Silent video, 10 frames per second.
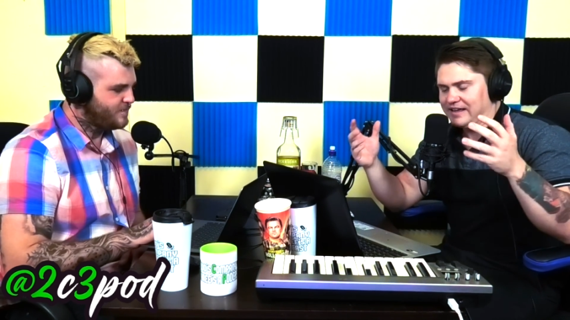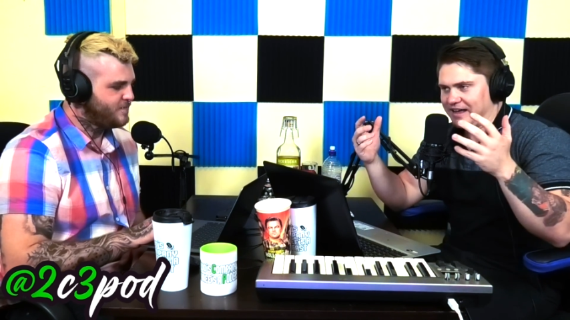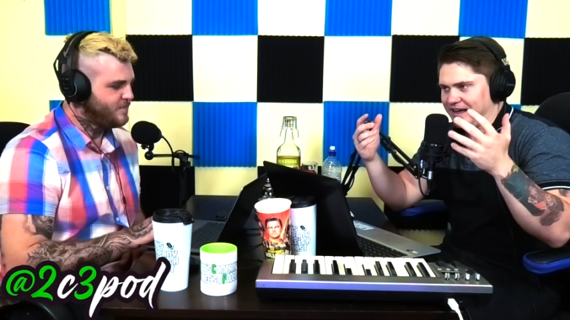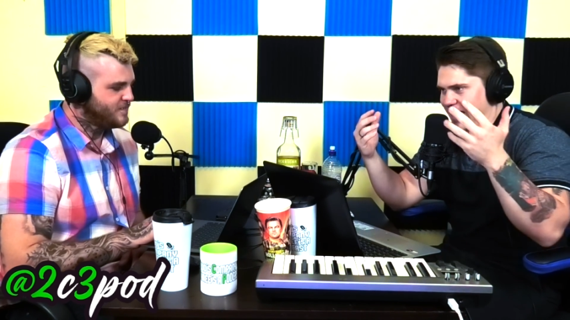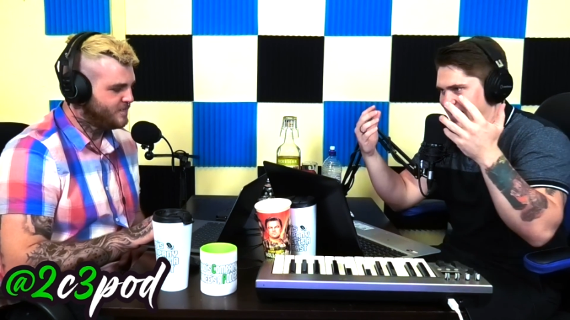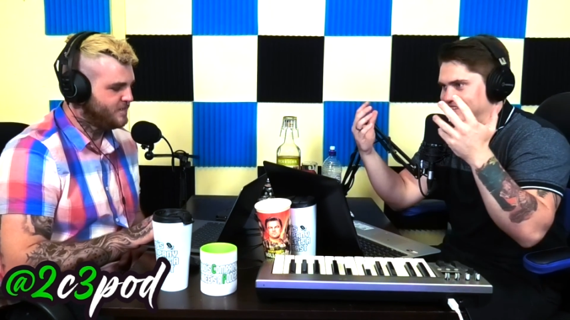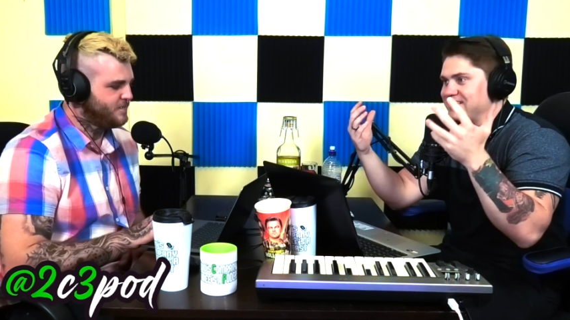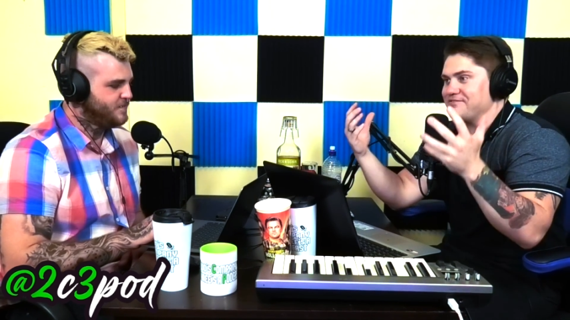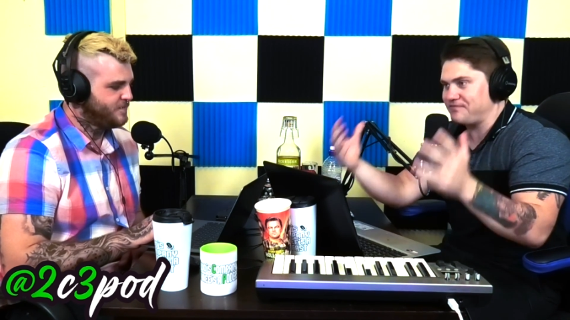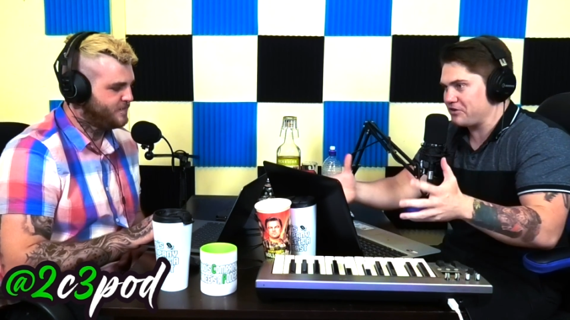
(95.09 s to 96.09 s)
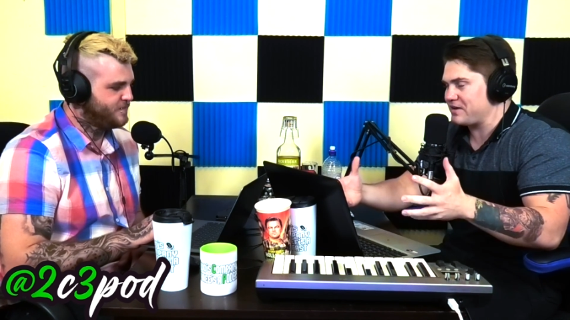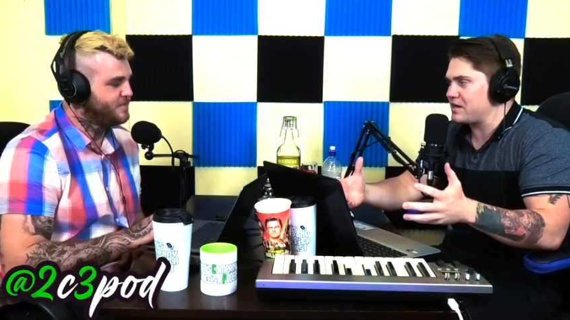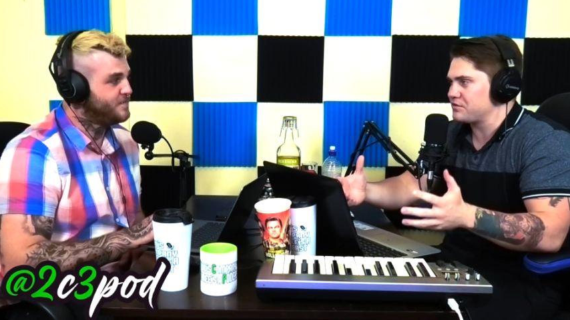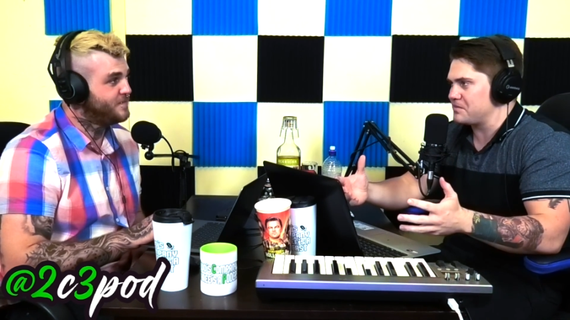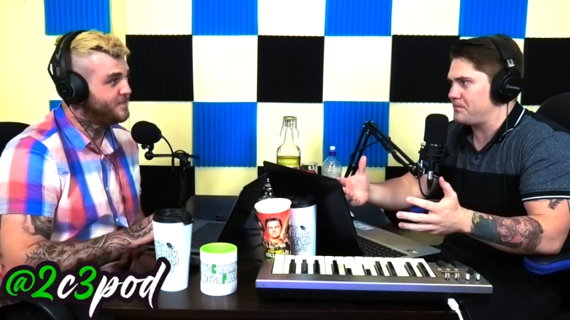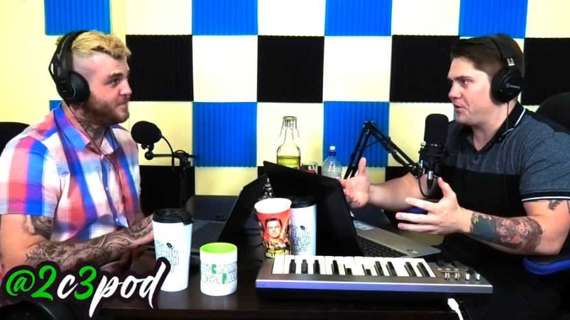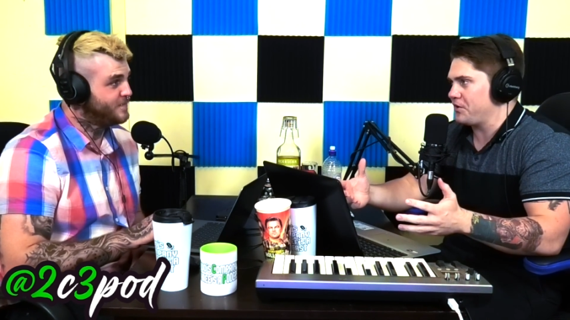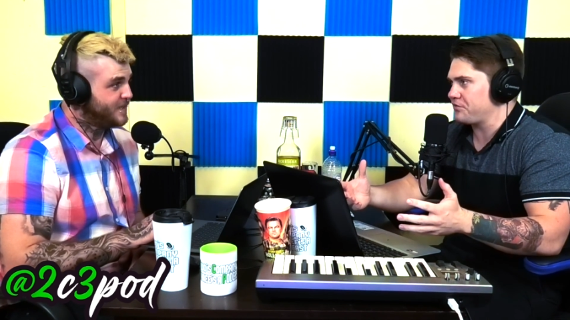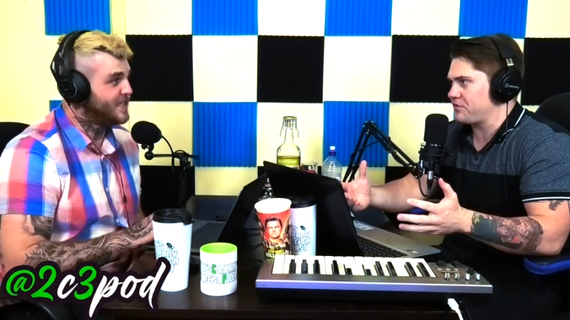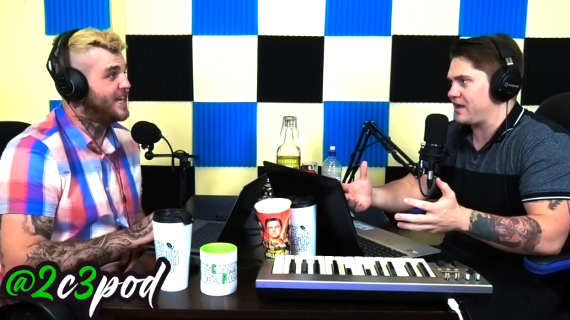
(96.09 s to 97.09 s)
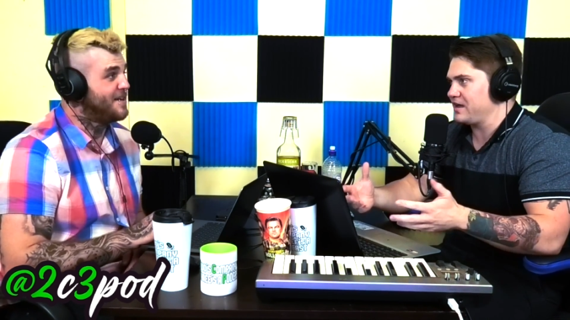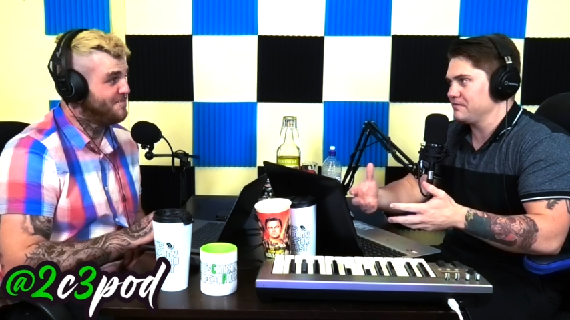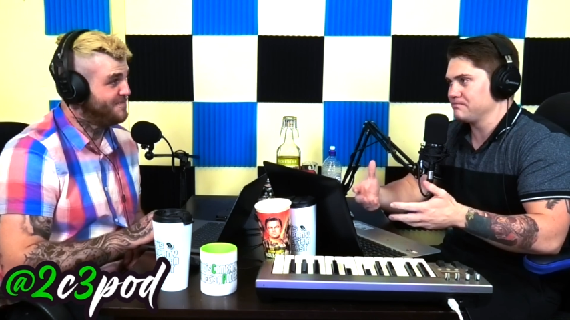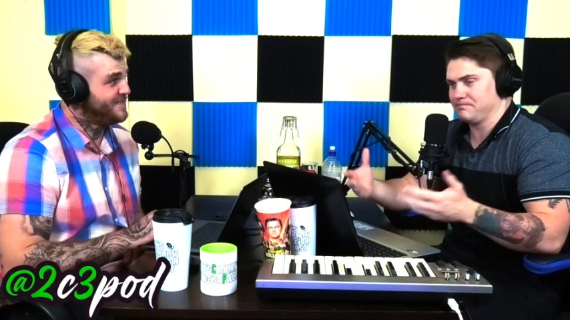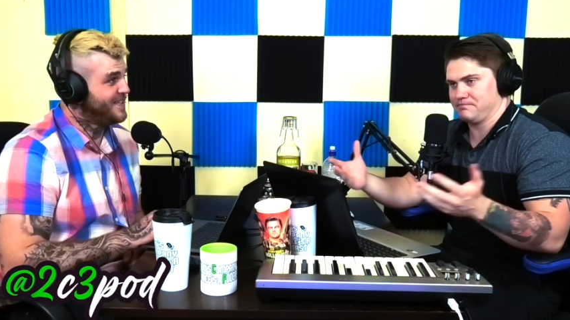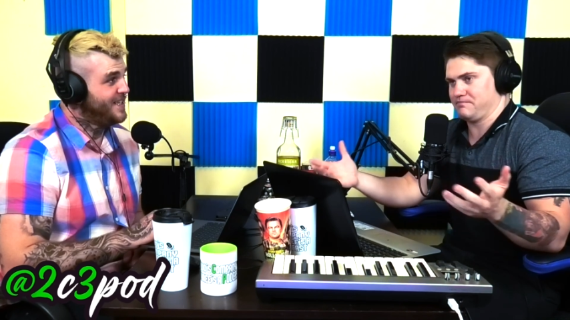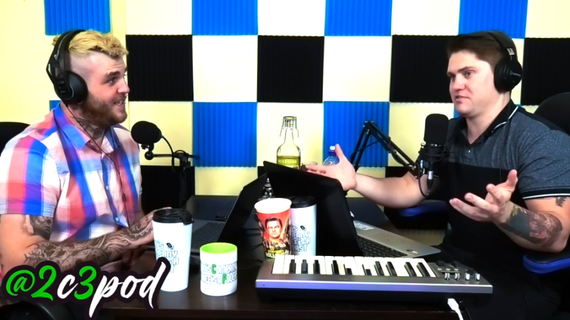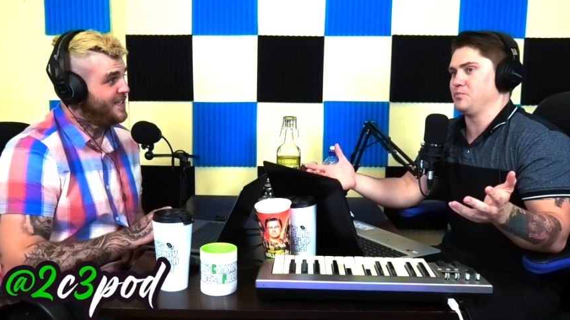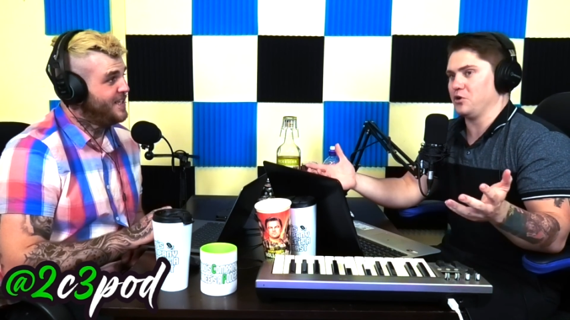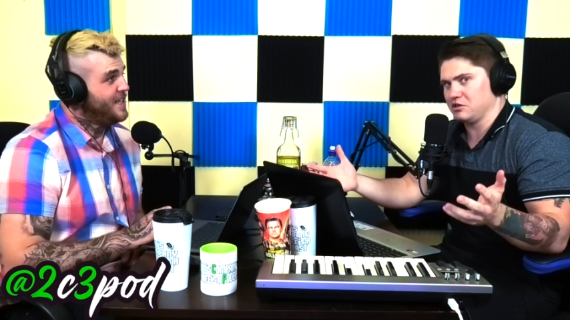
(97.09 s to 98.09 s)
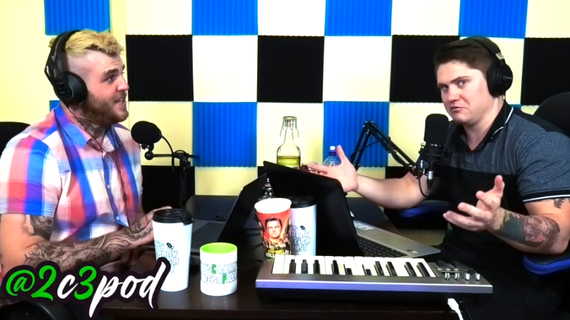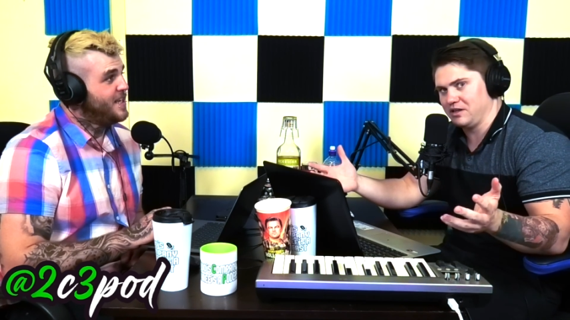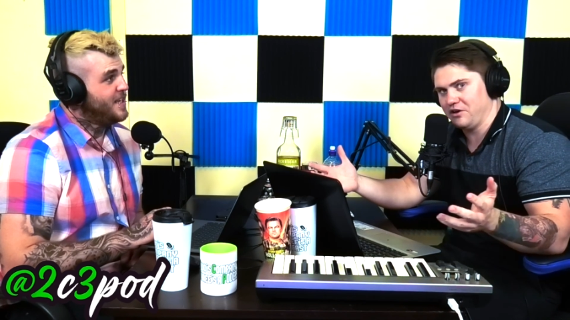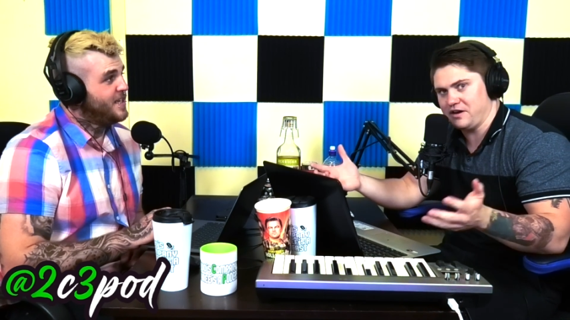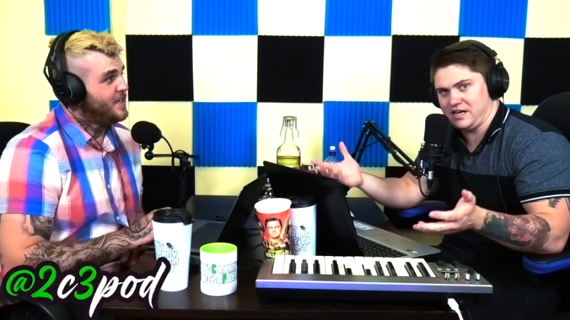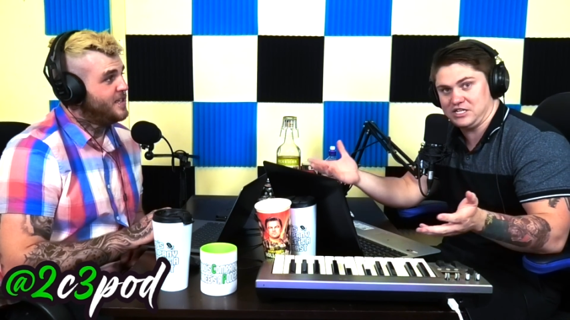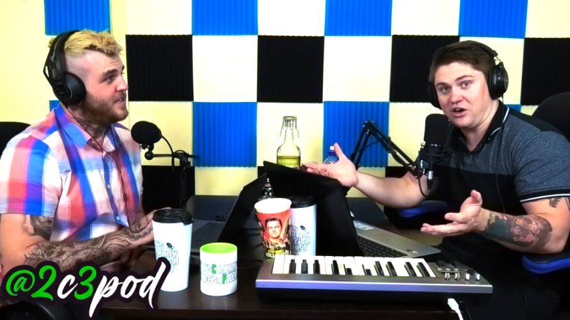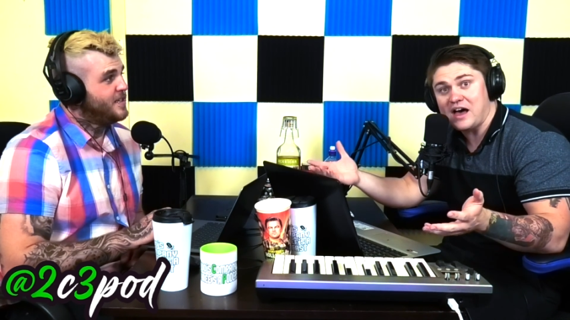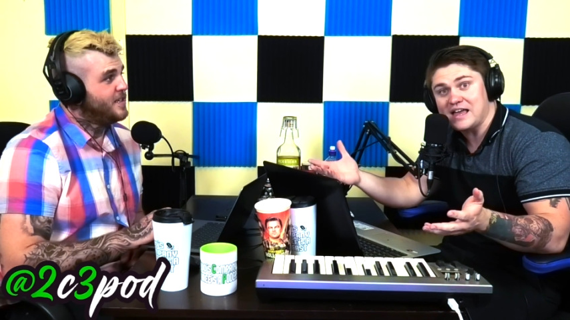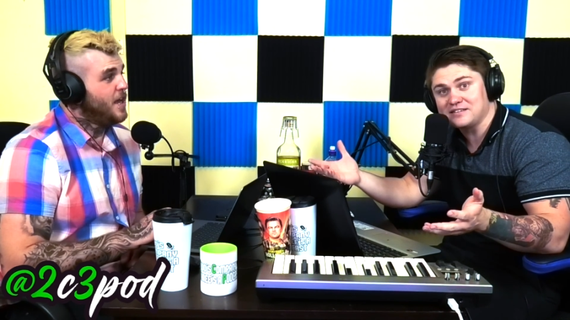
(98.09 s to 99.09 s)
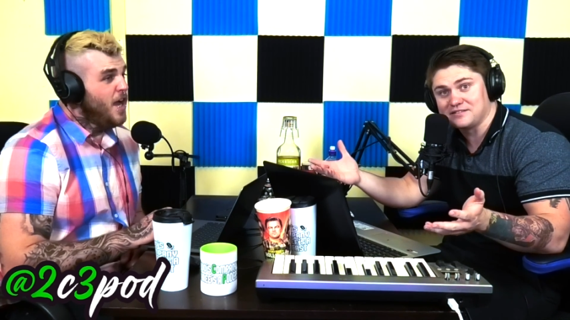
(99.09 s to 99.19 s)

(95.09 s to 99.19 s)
Speaker 1: Uh, at the very end of the birthday, spoiler alert, he dies.